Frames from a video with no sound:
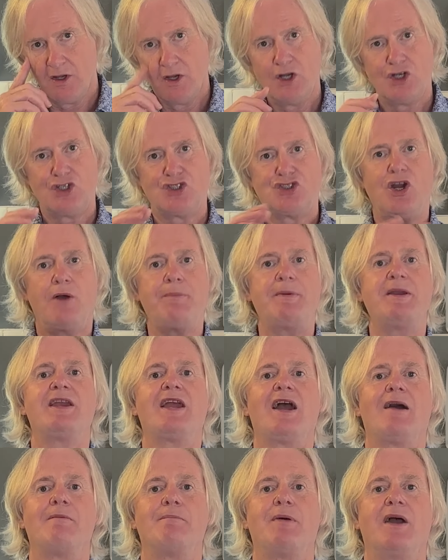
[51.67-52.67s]
Shopping
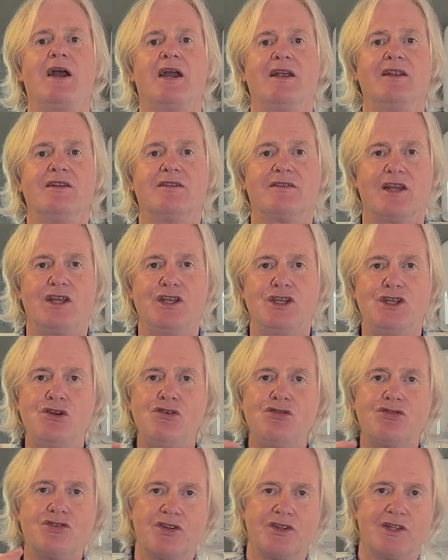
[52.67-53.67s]
campaigns that
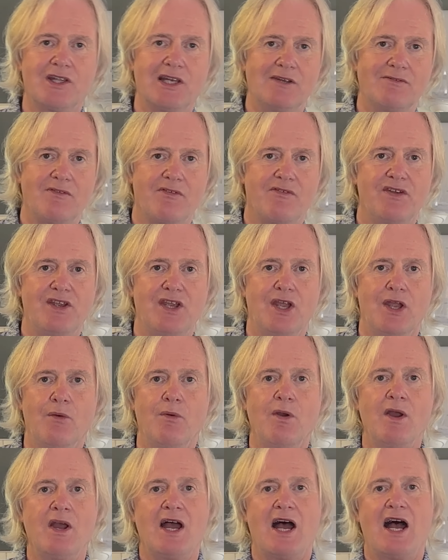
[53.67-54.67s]
used to deliver for
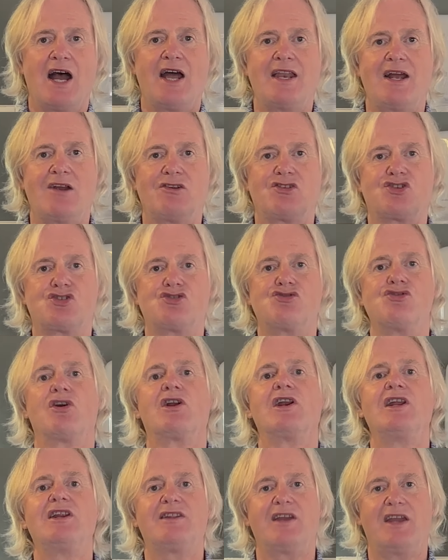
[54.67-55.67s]
you are now
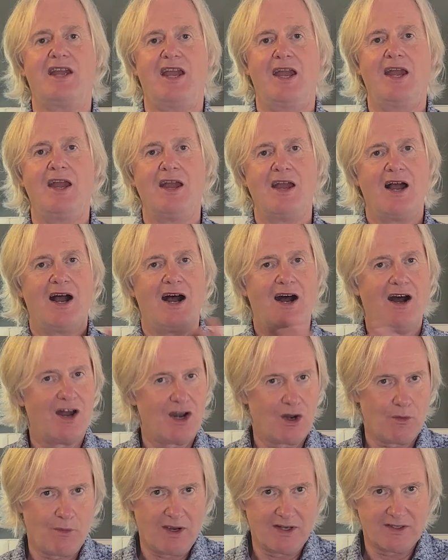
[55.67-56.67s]
struggling to hit
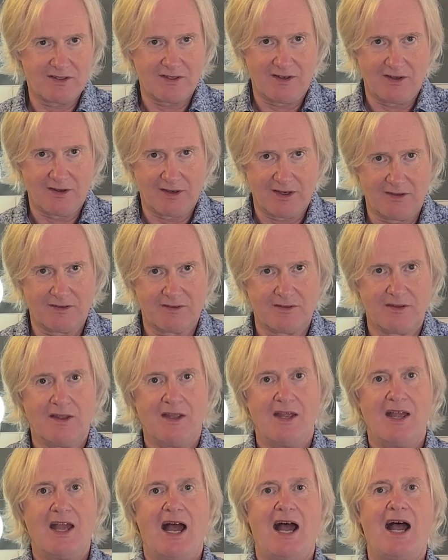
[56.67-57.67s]
ROI targets.
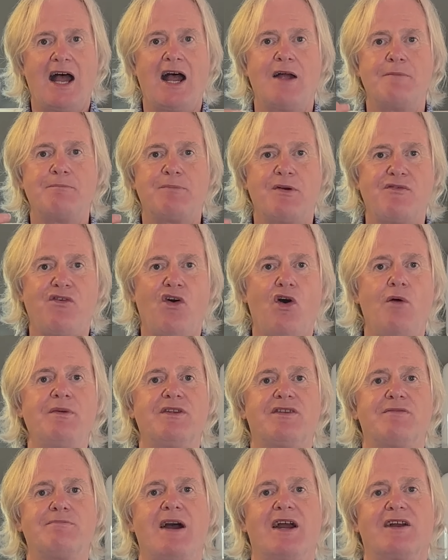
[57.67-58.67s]
And
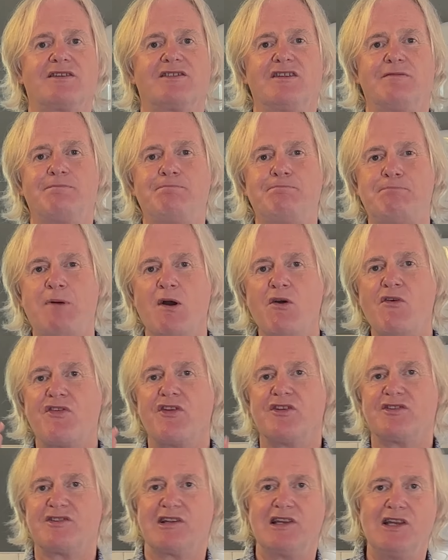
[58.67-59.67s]
Performance Max is both
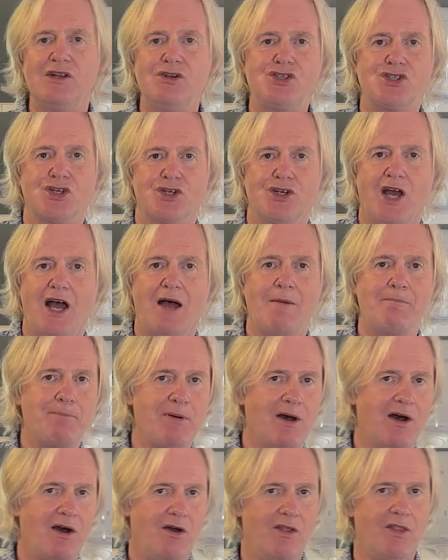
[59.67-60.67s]
the solution and
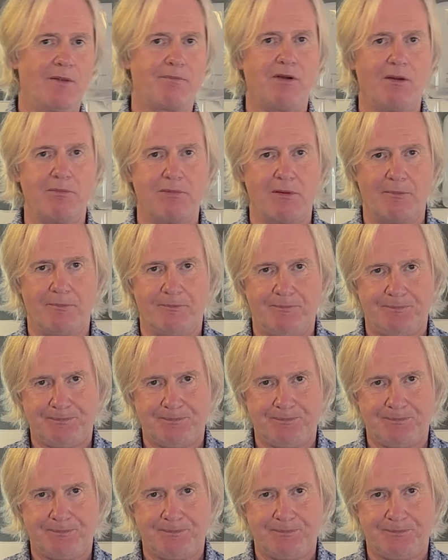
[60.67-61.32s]
part of the problem.